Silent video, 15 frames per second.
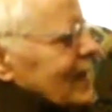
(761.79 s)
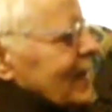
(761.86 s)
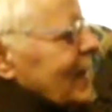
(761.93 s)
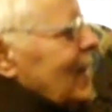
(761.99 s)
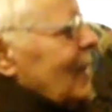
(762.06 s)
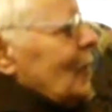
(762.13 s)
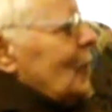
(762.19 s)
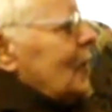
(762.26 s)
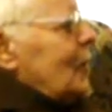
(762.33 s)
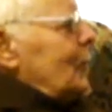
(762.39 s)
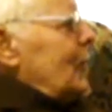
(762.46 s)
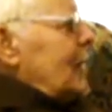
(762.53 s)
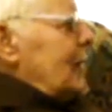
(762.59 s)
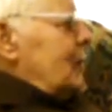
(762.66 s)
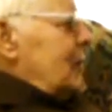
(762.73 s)
said I wanted to
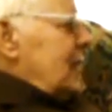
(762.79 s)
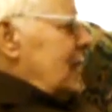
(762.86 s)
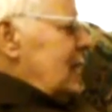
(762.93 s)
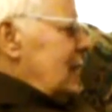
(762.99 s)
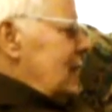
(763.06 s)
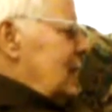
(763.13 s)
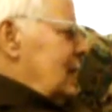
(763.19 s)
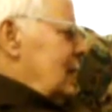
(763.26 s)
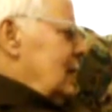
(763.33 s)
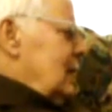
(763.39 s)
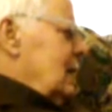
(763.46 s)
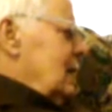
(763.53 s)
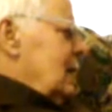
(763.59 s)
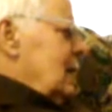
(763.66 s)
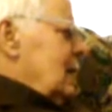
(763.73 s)
be a priest.
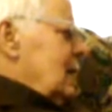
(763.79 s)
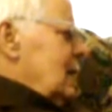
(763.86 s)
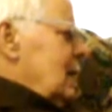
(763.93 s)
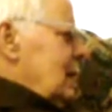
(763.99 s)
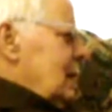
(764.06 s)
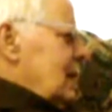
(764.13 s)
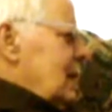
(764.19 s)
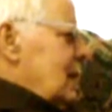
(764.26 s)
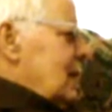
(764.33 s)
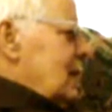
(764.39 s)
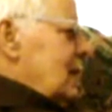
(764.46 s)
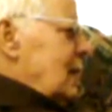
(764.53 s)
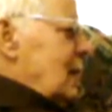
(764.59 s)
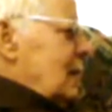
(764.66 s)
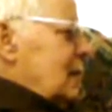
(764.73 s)
And I
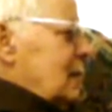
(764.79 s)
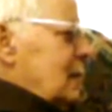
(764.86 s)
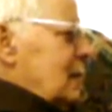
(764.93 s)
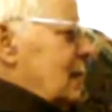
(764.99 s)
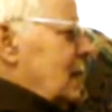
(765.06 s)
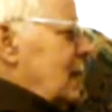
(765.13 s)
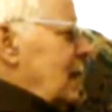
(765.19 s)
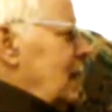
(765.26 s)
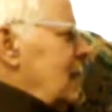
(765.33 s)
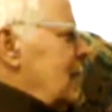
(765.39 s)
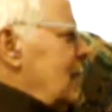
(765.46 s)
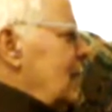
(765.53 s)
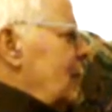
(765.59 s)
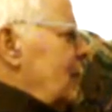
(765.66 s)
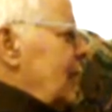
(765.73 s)
said, I didn't say
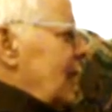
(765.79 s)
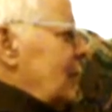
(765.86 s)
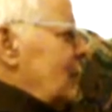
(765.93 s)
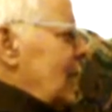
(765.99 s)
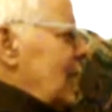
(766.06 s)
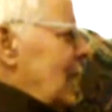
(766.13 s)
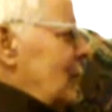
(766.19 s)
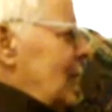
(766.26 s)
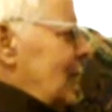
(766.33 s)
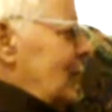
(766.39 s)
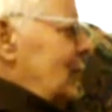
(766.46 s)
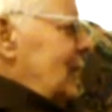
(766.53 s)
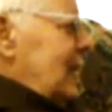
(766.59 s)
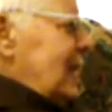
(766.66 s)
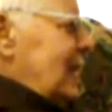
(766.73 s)
anything about becoming a
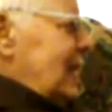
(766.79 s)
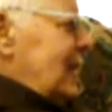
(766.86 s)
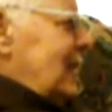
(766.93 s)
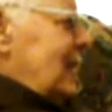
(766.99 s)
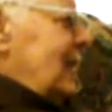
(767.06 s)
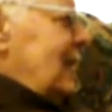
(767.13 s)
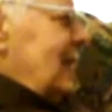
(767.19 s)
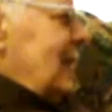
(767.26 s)
priest.